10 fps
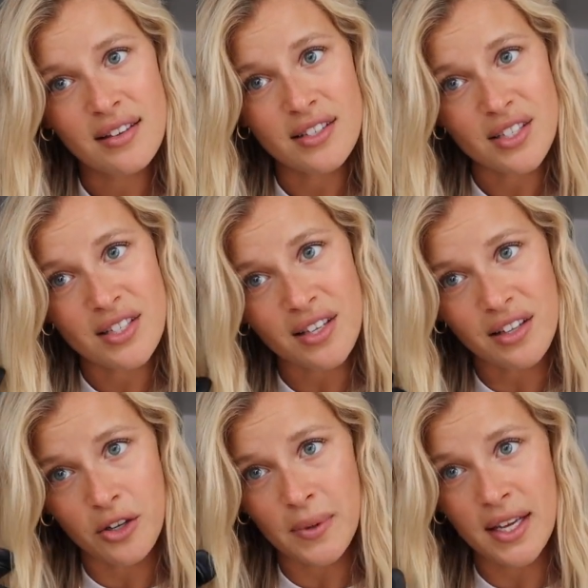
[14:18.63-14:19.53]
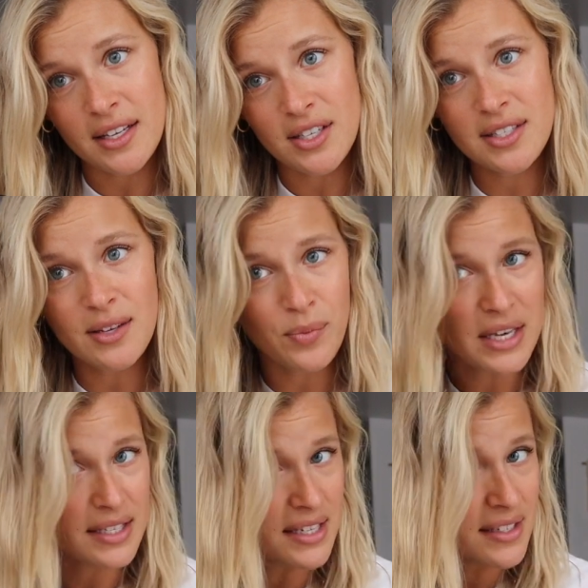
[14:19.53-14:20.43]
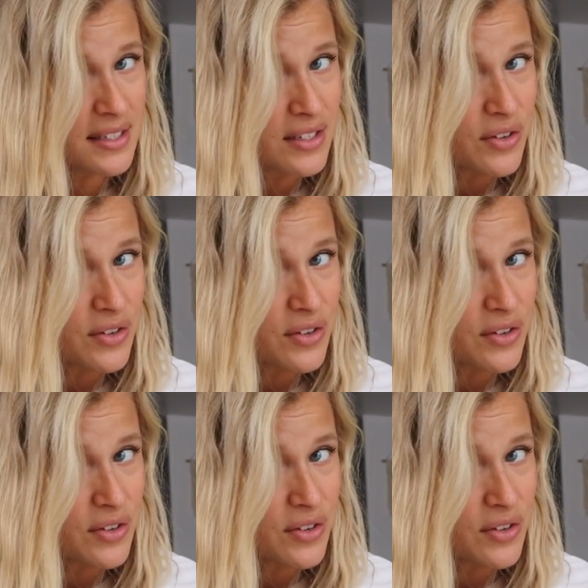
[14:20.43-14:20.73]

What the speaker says: Just a little bit, just in pieces.